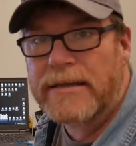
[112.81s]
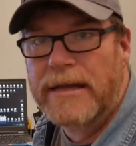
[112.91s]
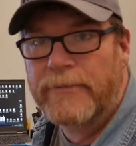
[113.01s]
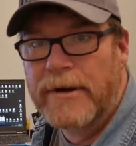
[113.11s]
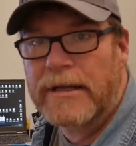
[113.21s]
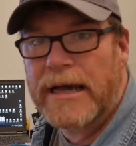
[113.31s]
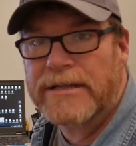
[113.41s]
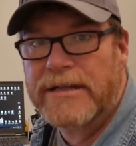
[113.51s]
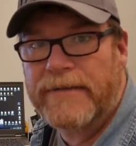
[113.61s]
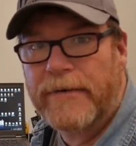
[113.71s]
they
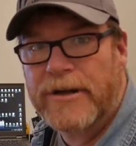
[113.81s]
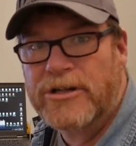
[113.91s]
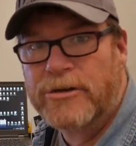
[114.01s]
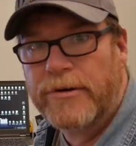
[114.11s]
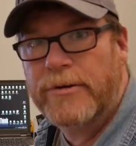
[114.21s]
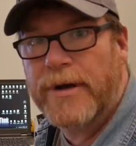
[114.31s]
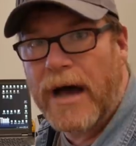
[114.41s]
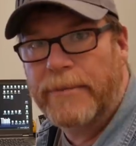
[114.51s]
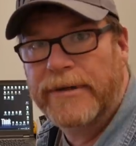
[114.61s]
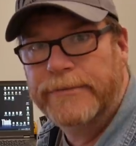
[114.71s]
realize they've already screwed
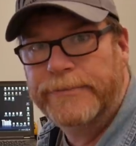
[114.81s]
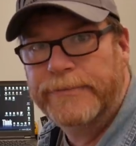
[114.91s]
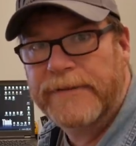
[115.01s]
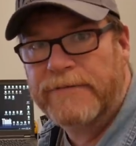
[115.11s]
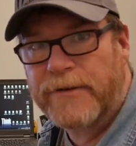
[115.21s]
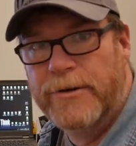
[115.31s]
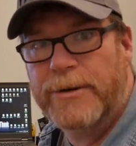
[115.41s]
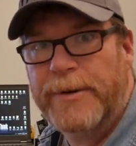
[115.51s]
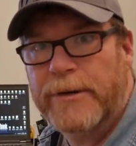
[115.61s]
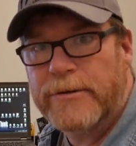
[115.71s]
up. They screwed
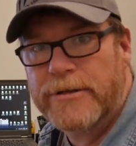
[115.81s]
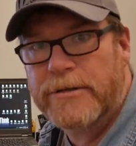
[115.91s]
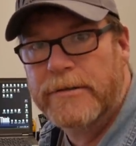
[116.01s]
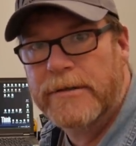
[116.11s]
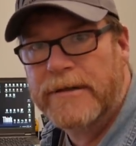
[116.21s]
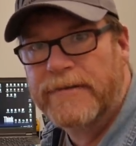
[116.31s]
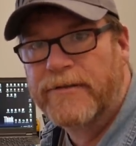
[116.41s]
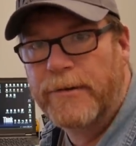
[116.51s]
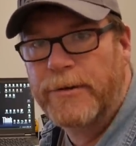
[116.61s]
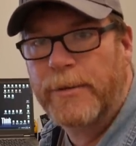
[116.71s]
the pooch. They
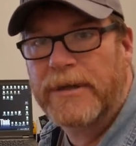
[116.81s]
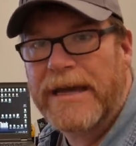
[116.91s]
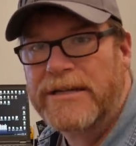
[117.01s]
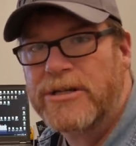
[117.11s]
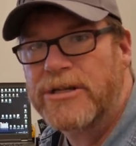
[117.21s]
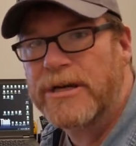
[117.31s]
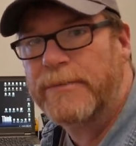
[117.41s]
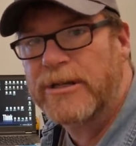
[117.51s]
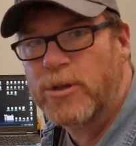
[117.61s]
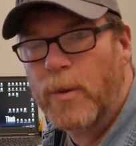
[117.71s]
screwed the
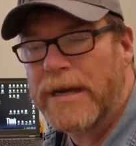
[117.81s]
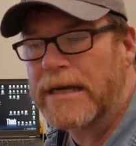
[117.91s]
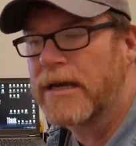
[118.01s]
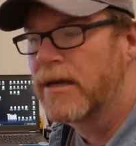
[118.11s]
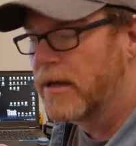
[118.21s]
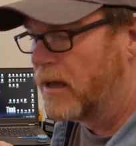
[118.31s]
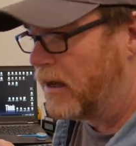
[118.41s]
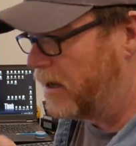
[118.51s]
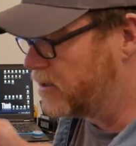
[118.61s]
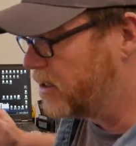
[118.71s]
relationship between
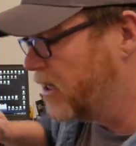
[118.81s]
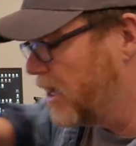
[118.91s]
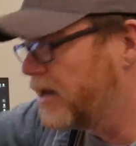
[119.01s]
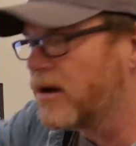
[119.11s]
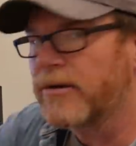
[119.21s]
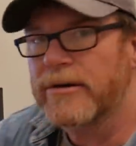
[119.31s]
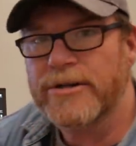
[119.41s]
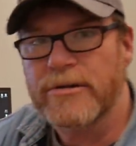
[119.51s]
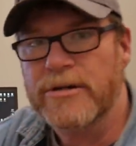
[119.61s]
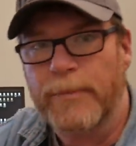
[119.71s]
us gun
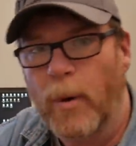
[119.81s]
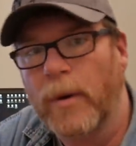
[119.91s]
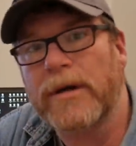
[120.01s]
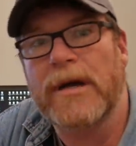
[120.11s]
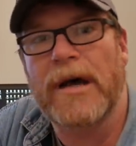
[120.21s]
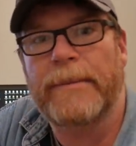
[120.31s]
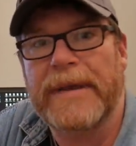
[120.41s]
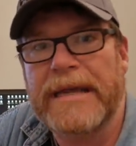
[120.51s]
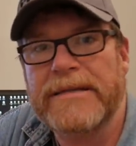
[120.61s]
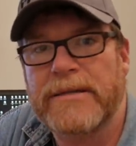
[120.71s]
owners who support
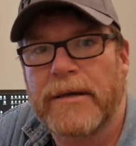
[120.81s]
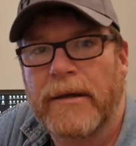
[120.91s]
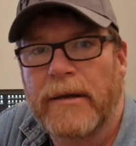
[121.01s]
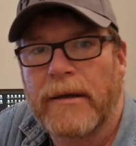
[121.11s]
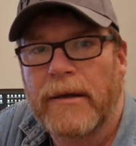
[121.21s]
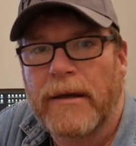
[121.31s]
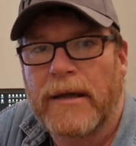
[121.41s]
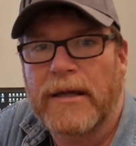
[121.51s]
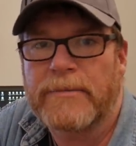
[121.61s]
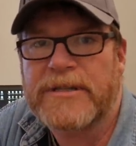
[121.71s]
companies
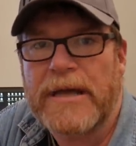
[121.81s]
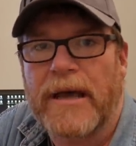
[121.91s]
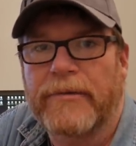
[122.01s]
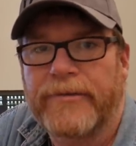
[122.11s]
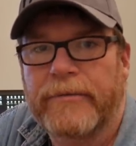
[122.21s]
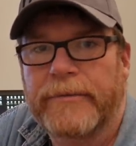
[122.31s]
and themselves.